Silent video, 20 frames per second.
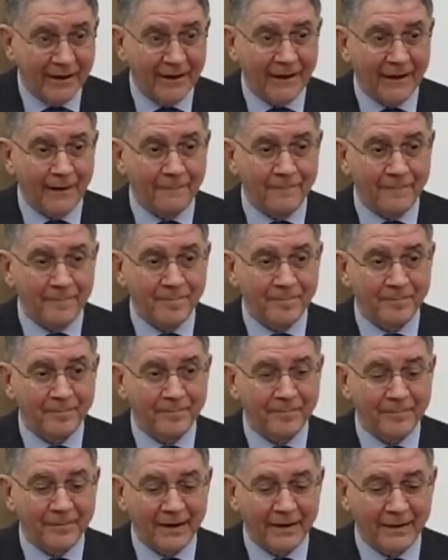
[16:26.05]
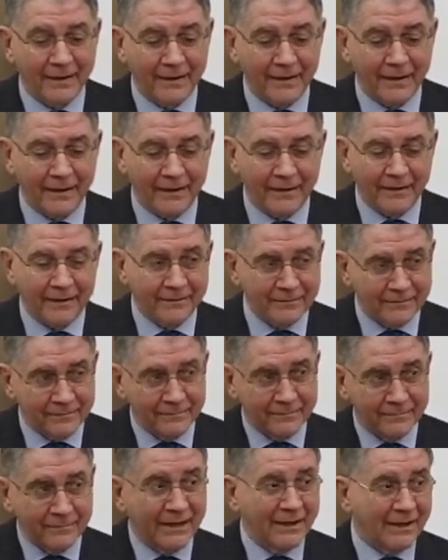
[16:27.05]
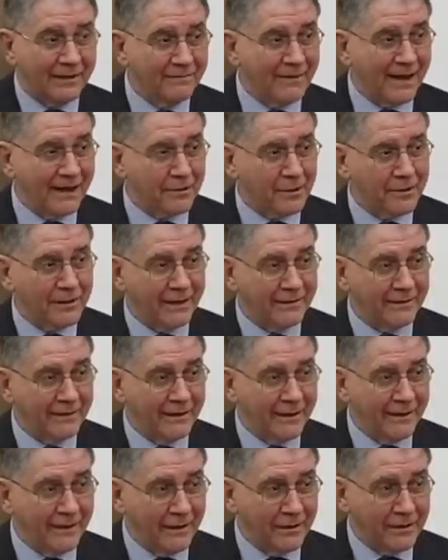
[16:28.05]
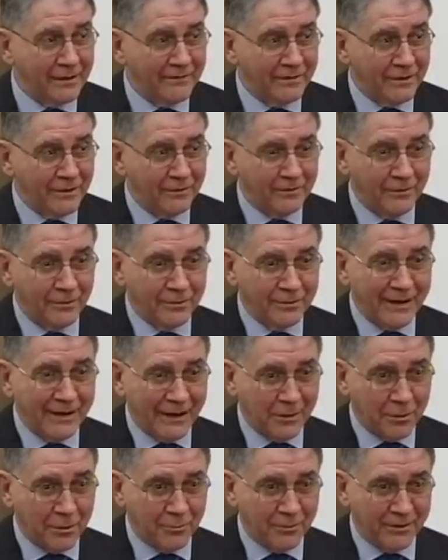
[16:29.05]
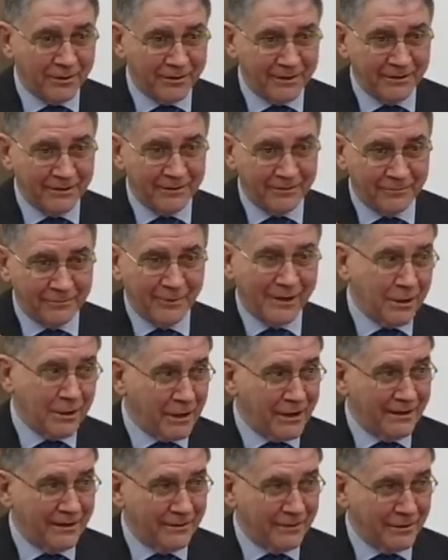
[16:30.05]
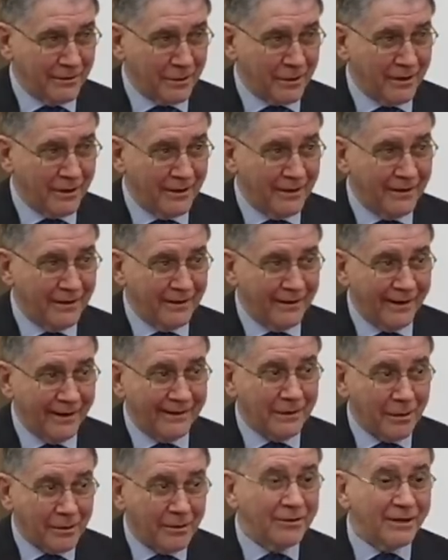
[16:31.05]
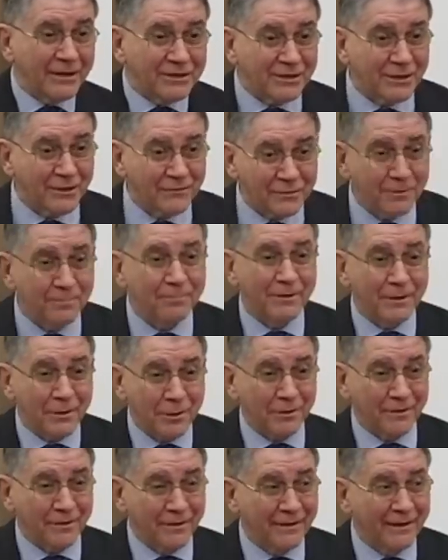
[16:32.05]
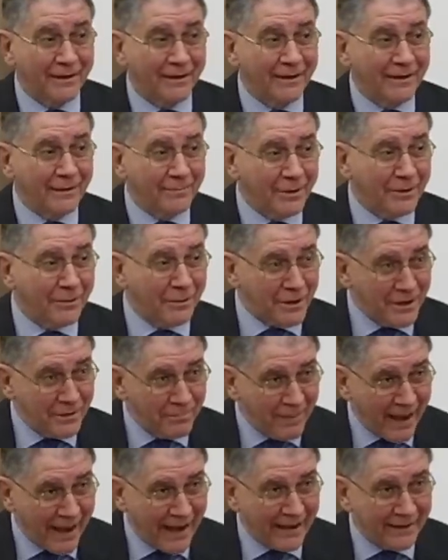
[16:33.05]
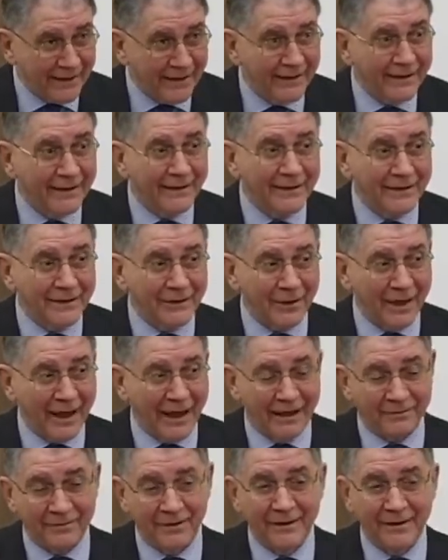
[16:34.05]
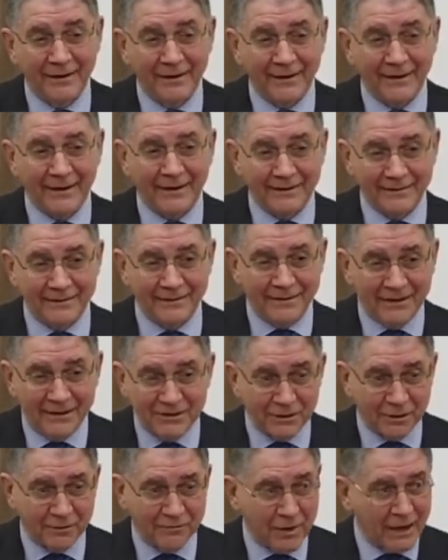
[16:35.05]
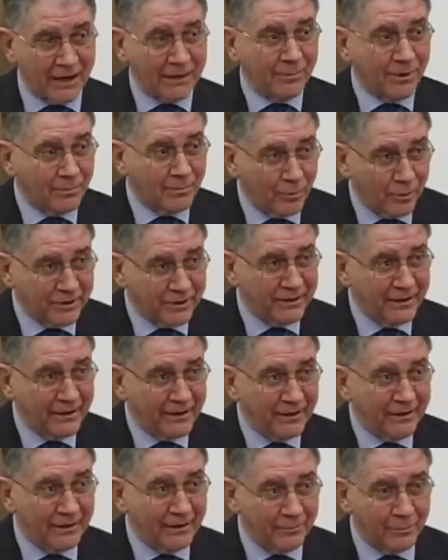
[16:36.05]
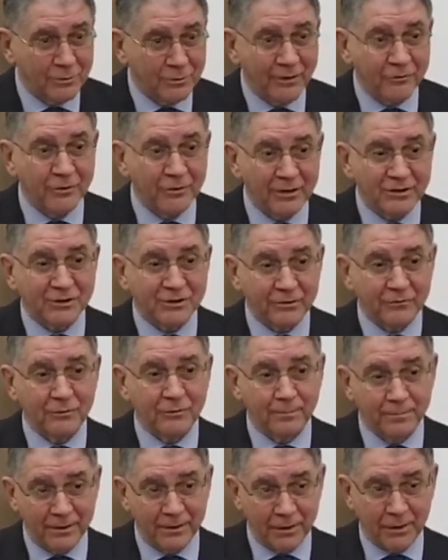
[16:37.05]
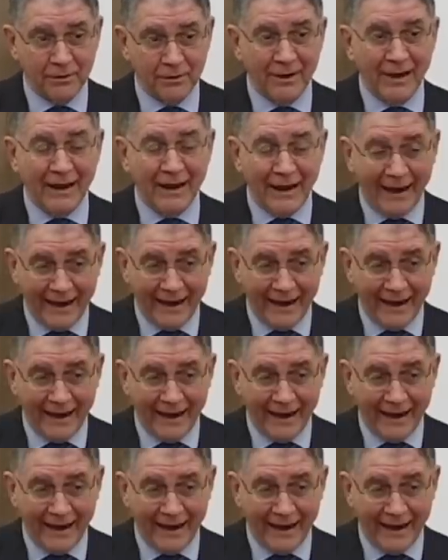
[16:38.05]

Um, uh, Michael Waldstein has given all the answer in one sentence. It is the nature of the person. Because in man, you have uh, the nature of his animal body, but you have the nature of the person.